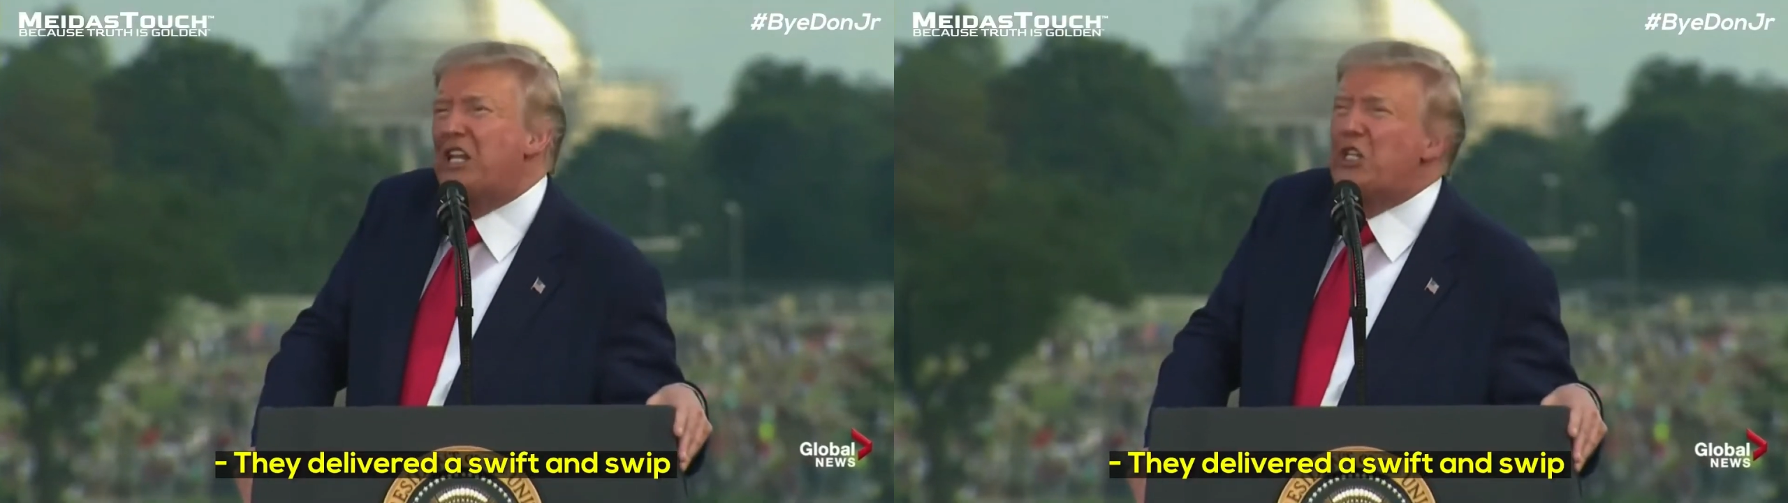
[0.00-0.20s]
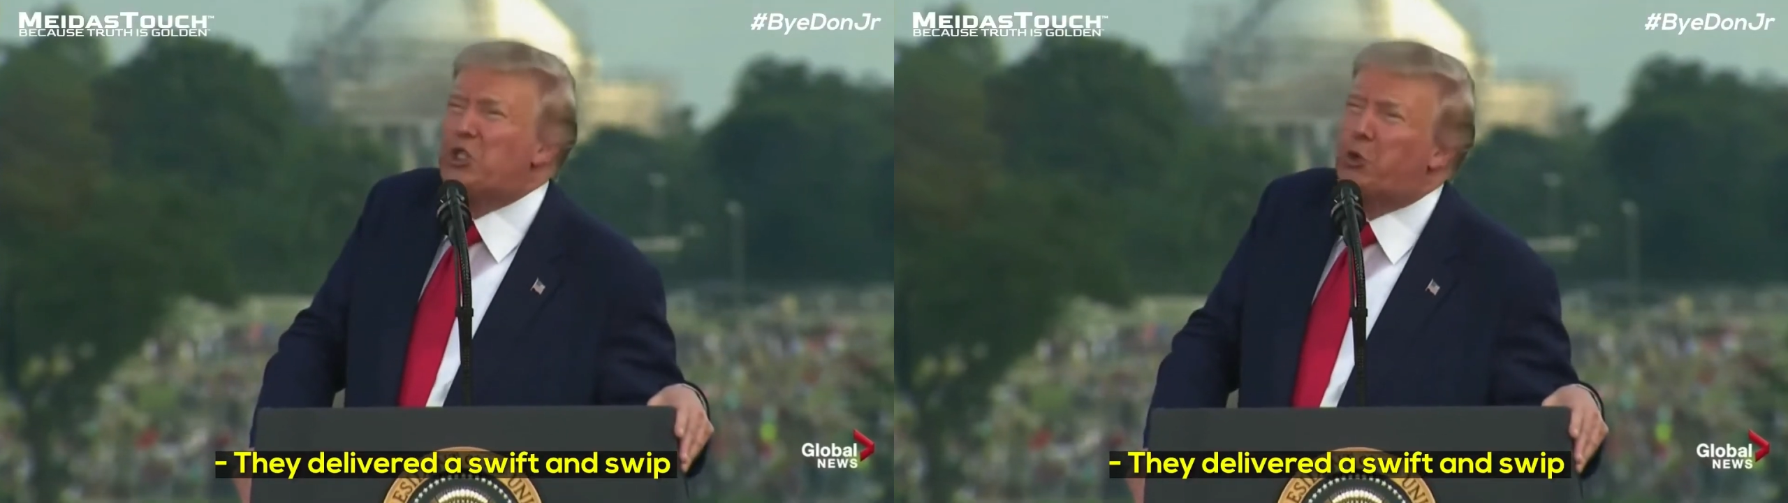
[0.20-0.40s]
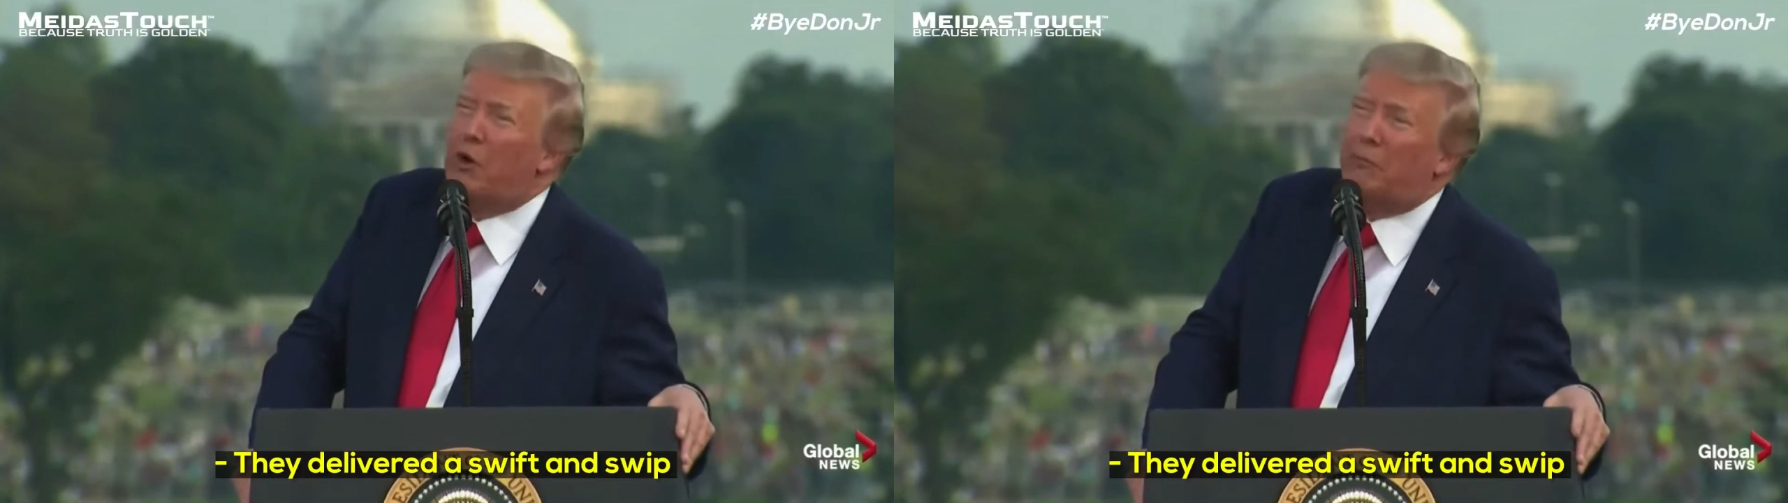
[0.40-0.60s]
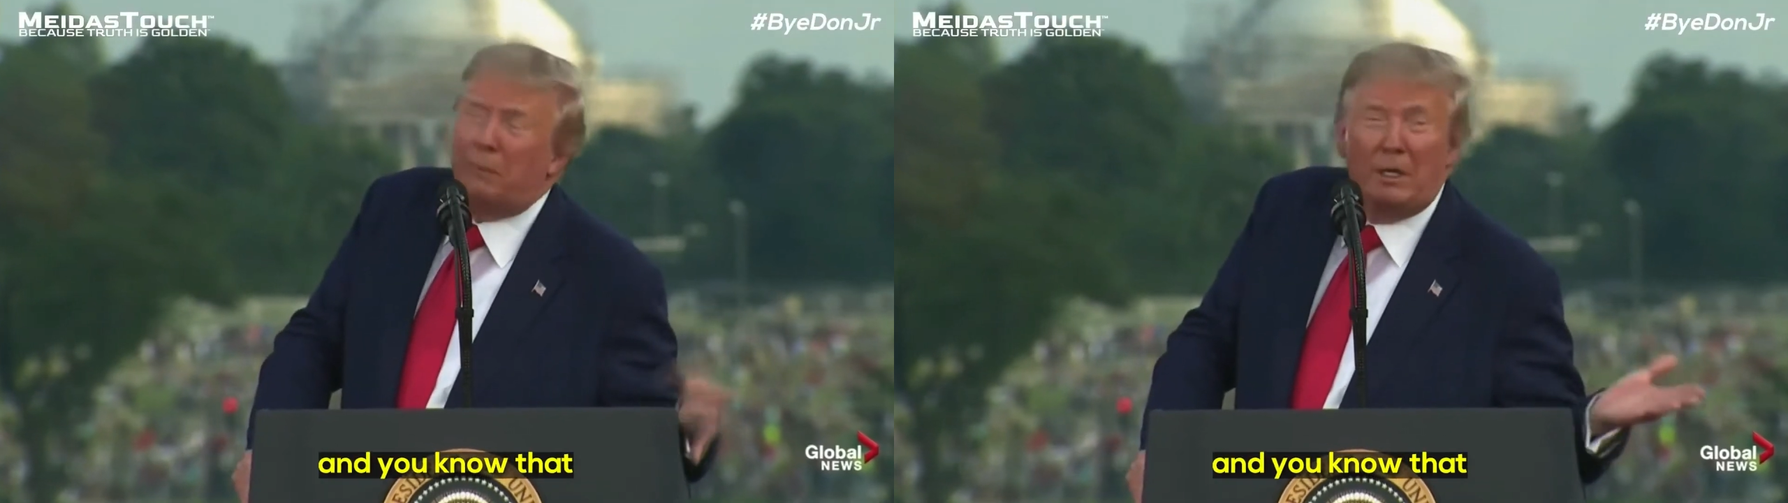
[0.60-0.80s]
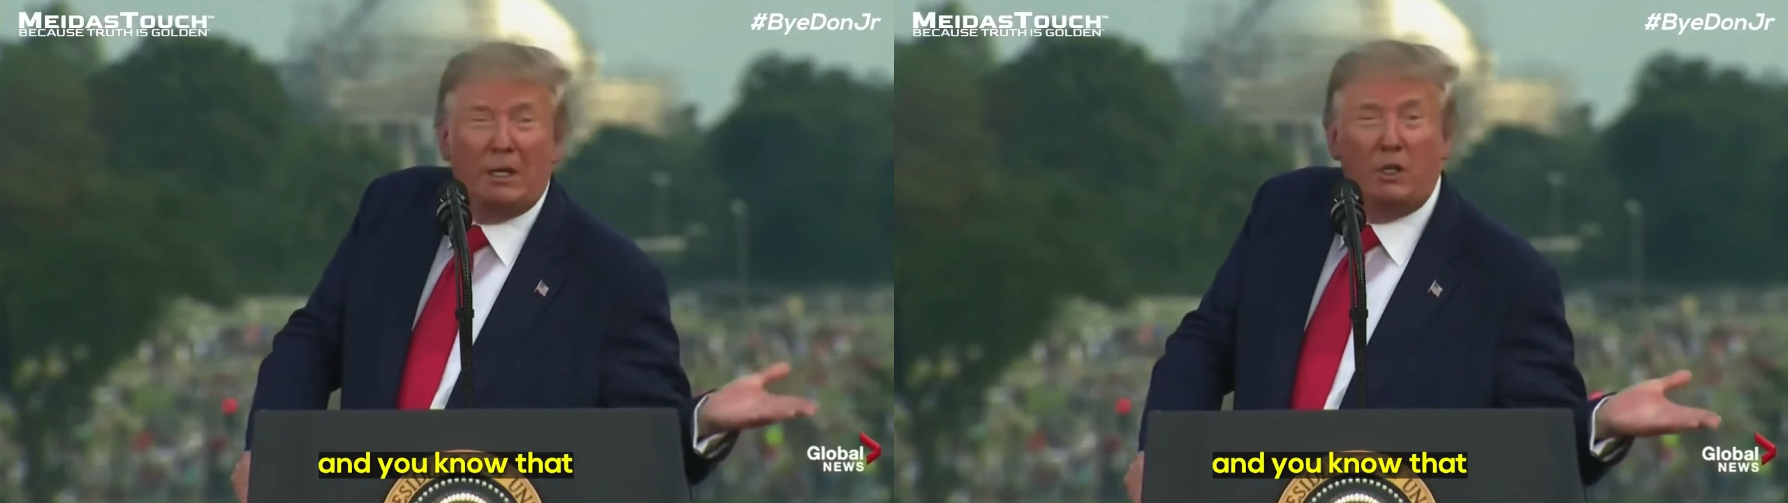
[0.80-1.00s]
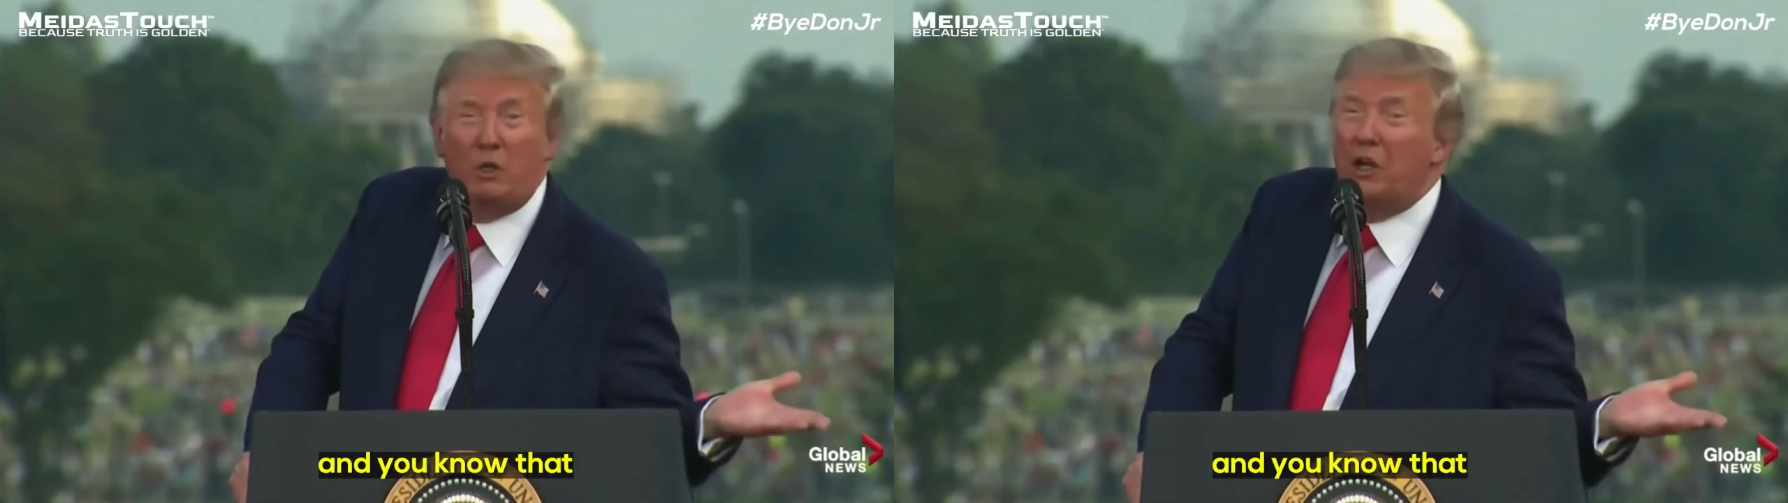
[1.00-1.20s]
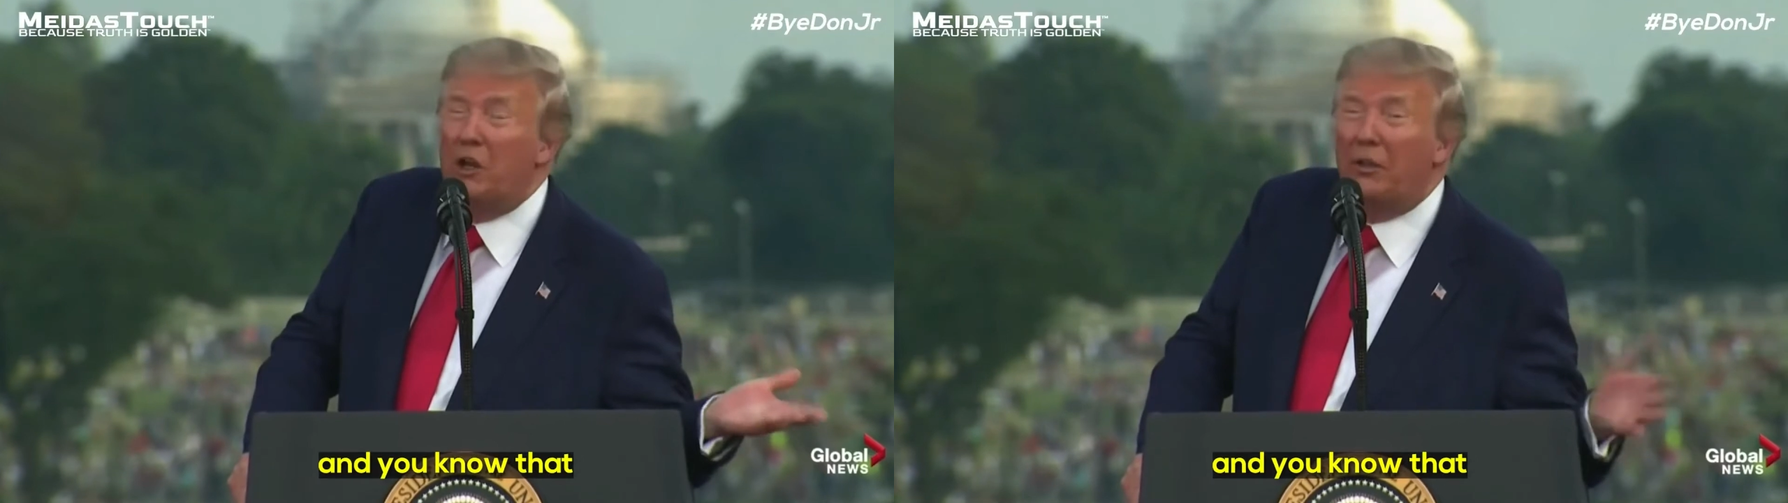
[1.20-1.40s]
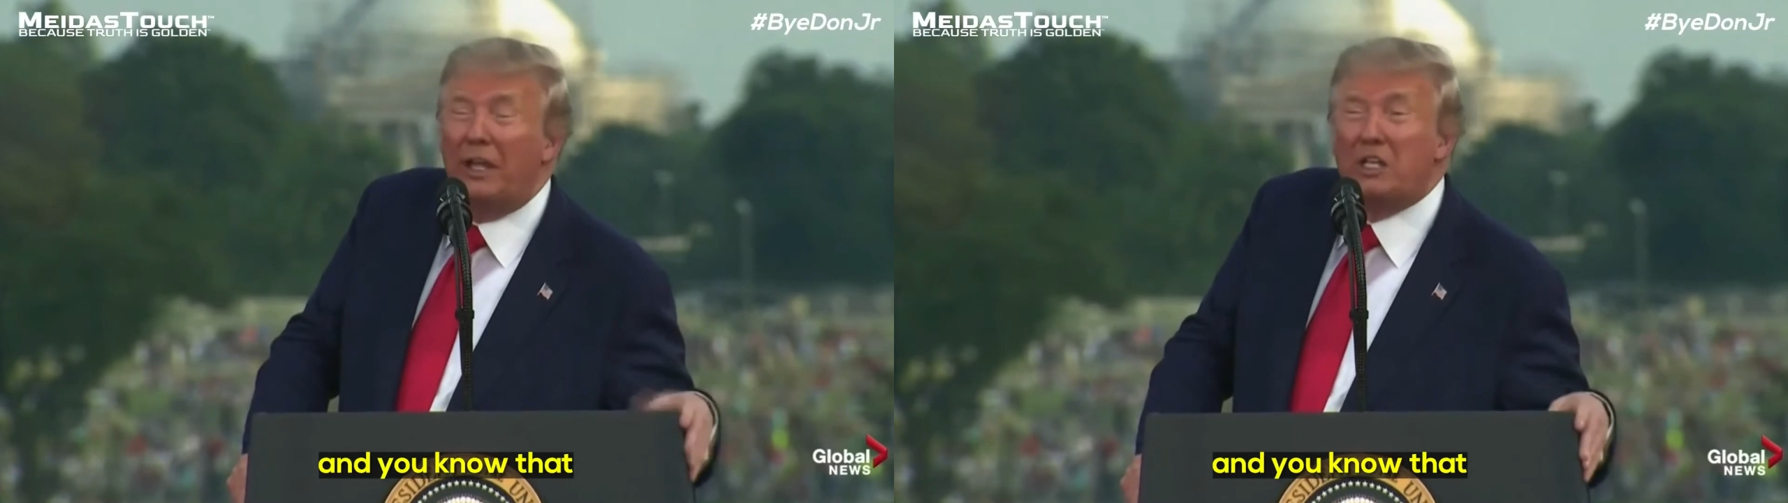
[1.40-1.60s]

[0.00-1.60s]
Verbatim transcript: swip in, you know that,